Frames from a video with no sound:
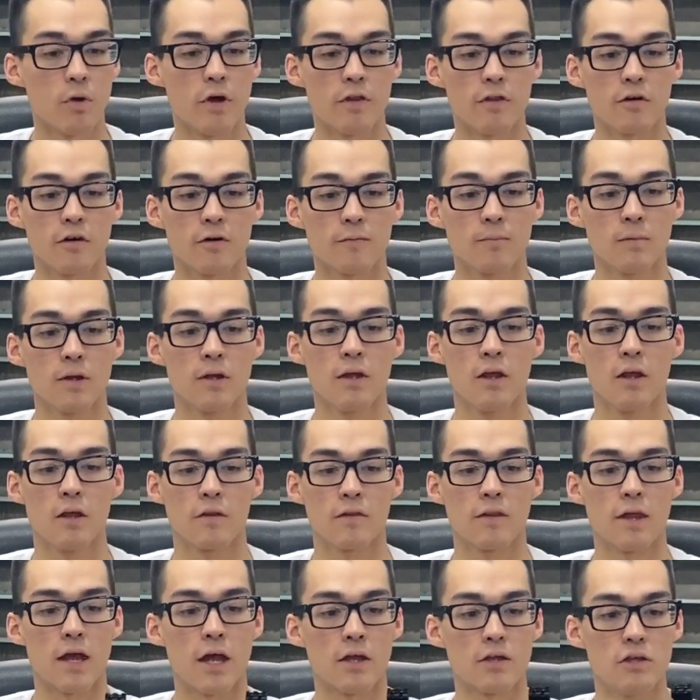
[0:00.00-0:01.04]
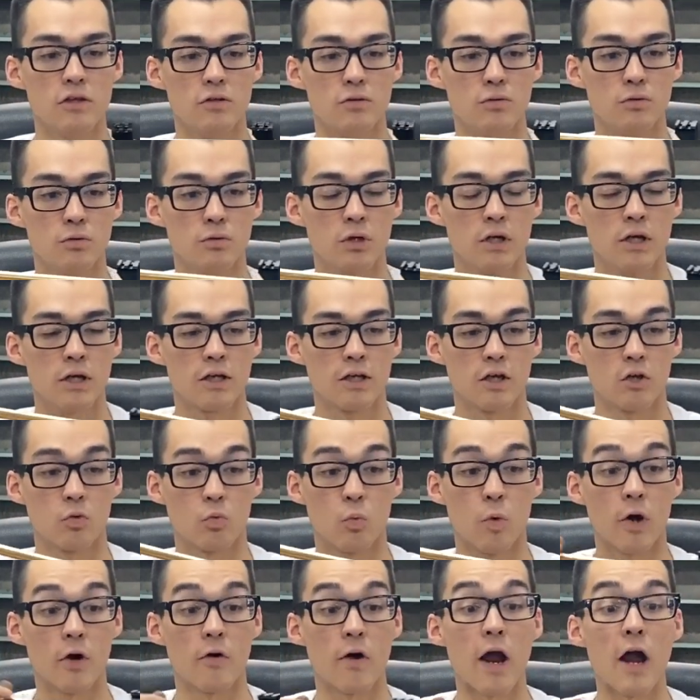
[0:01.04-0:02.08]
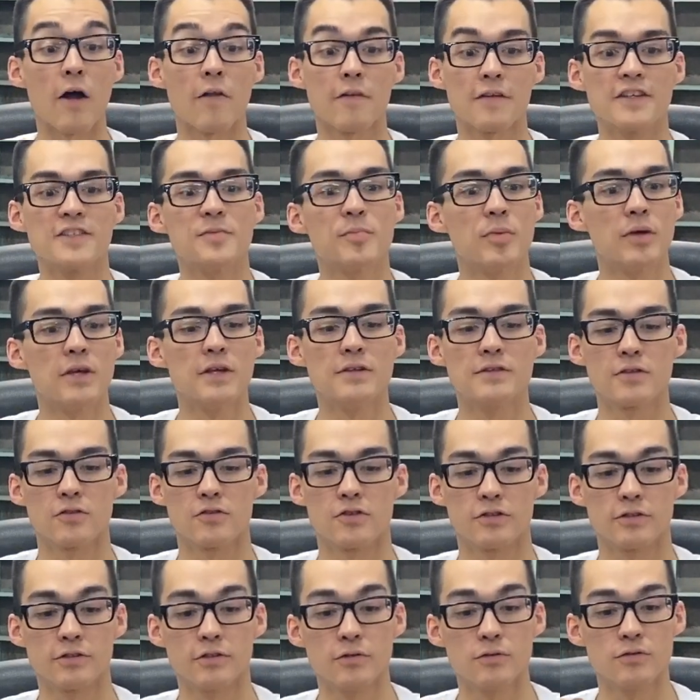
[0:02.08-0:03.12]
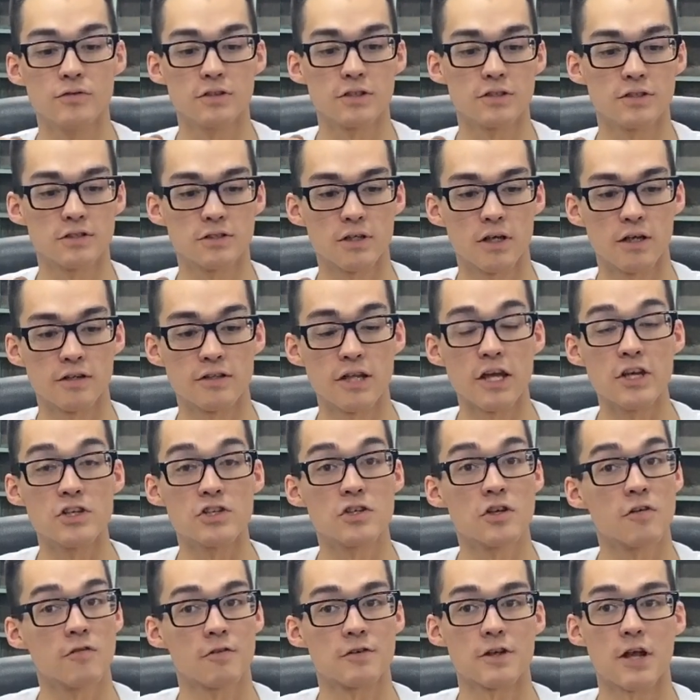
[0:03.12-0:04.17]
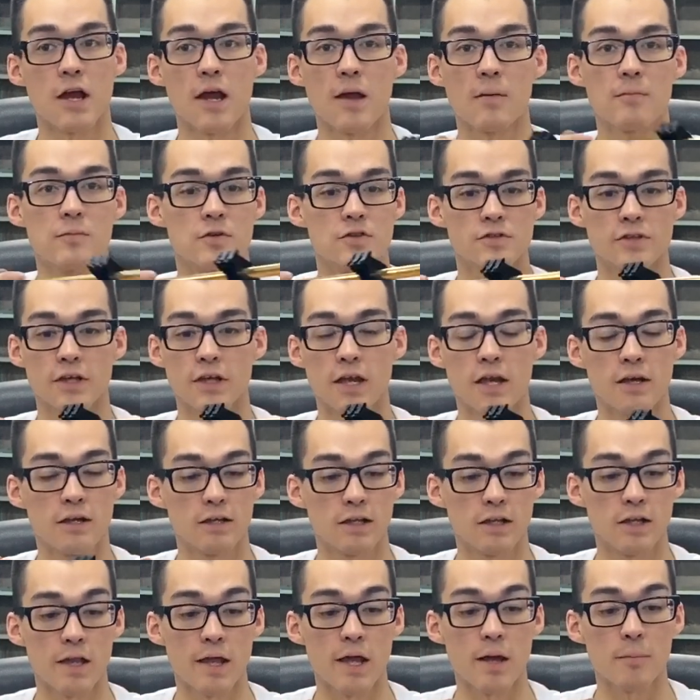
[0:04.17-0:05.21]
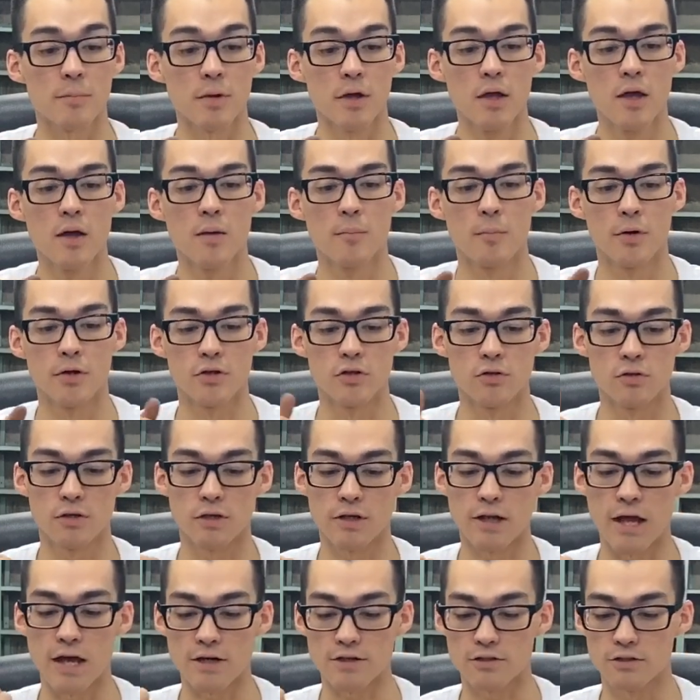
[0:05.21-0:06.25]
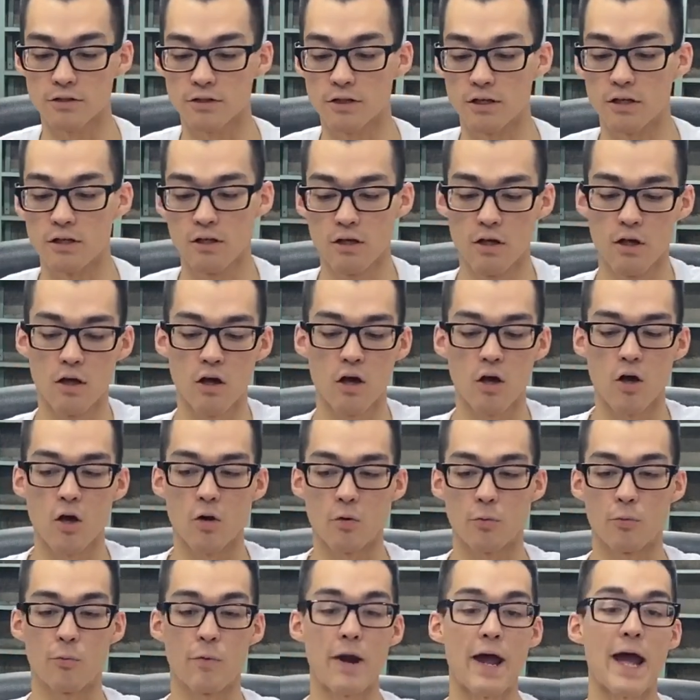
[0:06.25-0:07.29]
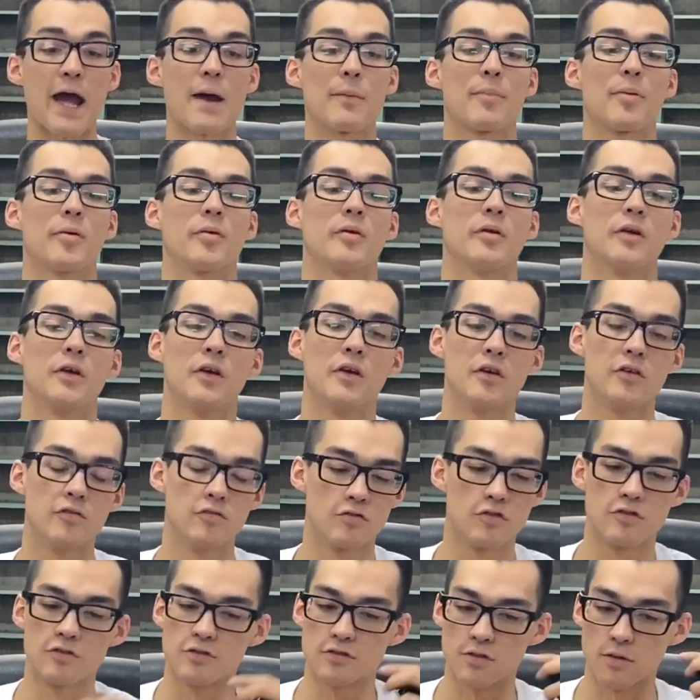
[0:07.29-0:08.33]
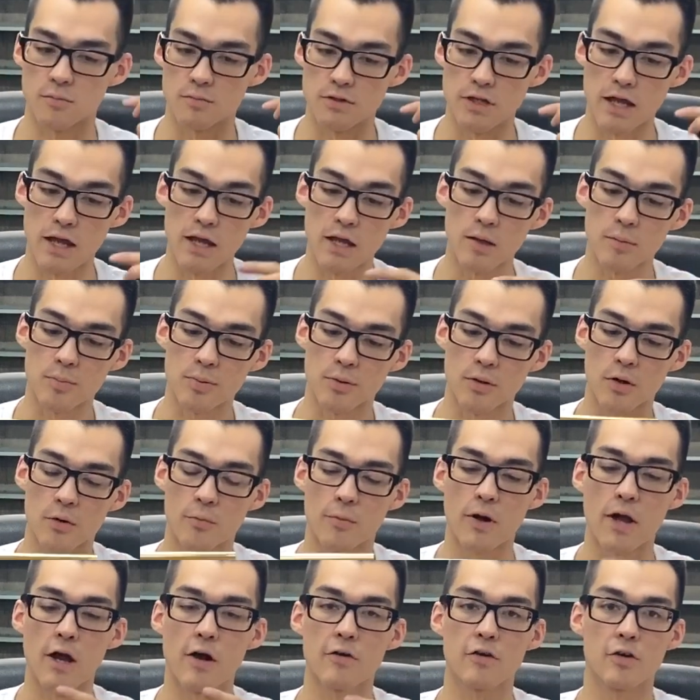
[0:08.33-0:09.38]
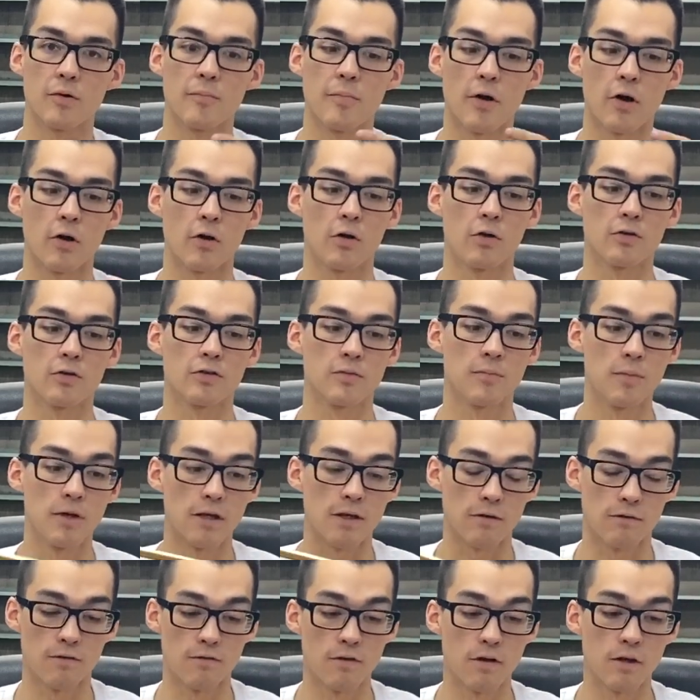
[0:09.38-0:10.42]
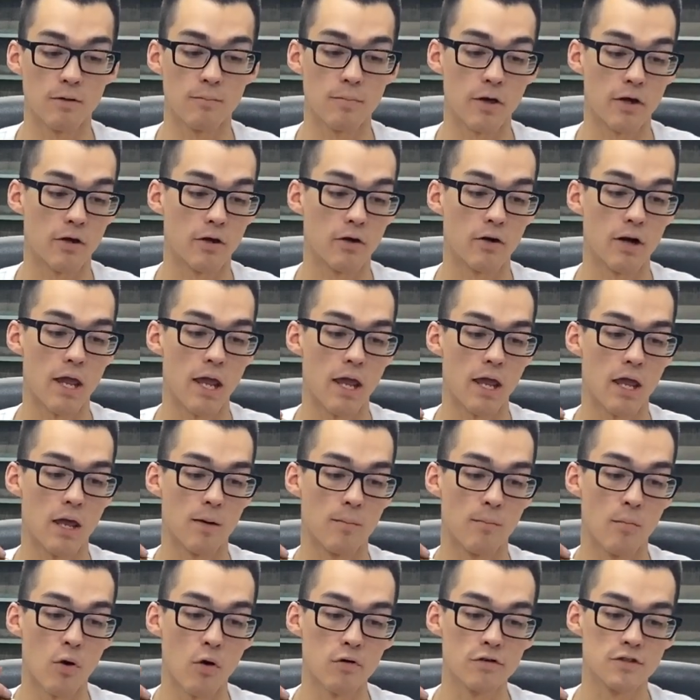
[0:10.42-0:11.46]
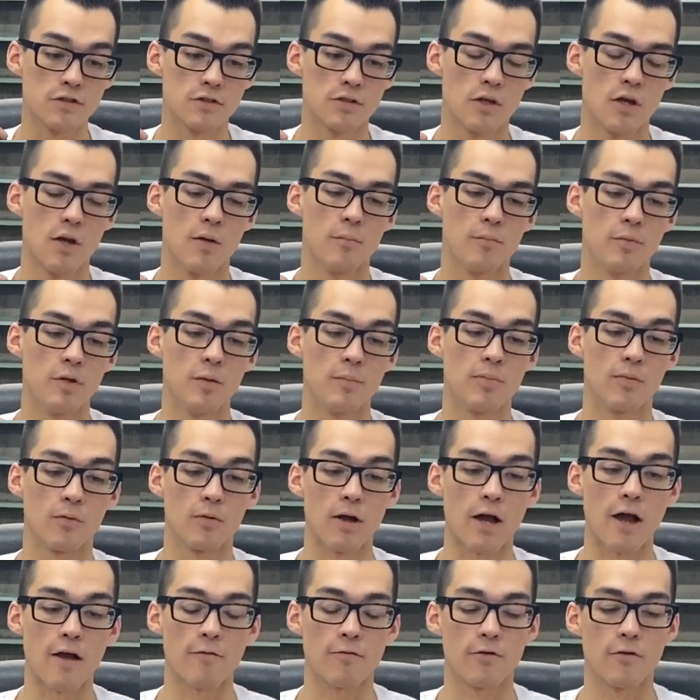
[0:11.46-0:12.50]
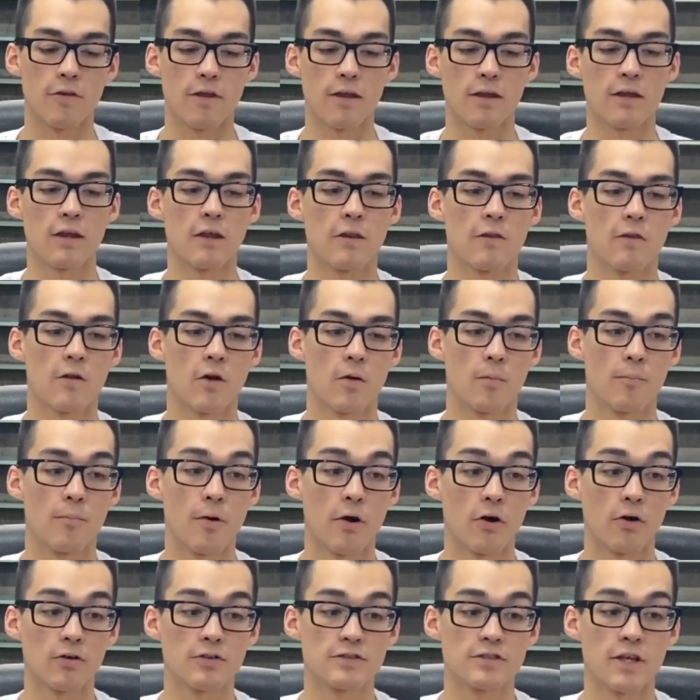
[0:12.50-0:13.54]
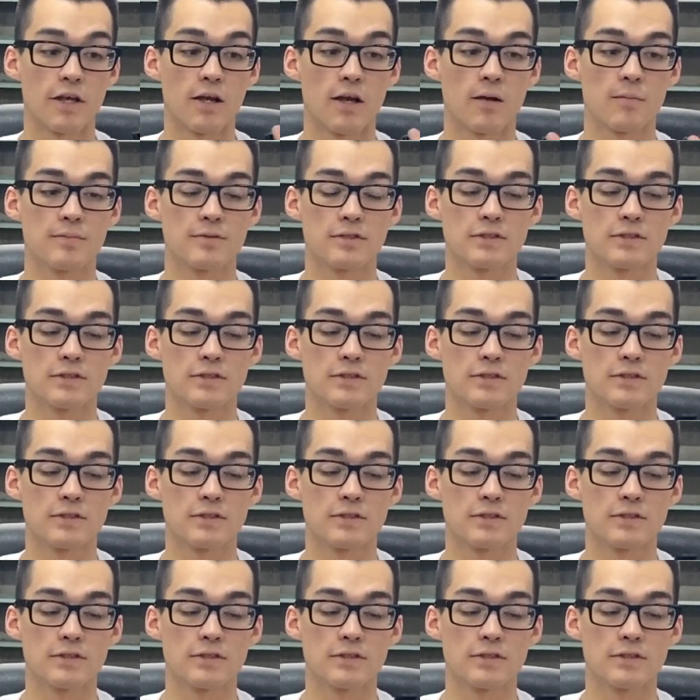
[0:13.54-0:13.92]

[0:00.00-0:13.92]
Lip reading: weather, that you can wear out this piece or just lose its tension over time, just like any clamp. But you can actually wrap just some tape around your barrel to make it fit better. And most people, after they get their barrel set up,